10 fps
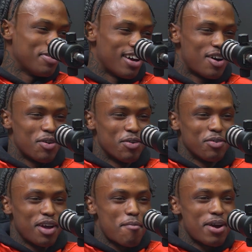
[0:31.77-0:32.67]

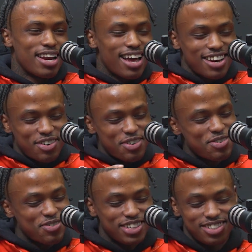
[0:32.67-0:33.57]
I might not agree
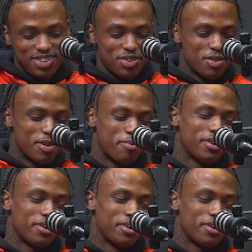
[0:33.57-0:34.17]
with what you doing,